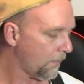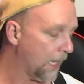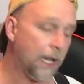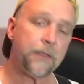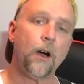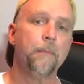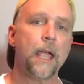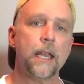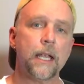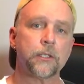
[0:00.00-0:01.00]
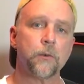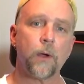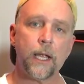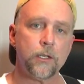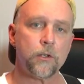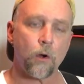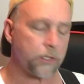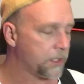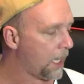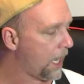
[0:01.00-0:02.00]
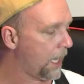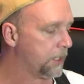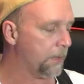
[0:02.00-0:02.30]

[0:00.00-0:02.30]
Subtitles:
And I thought, man, that's great. Dark stage,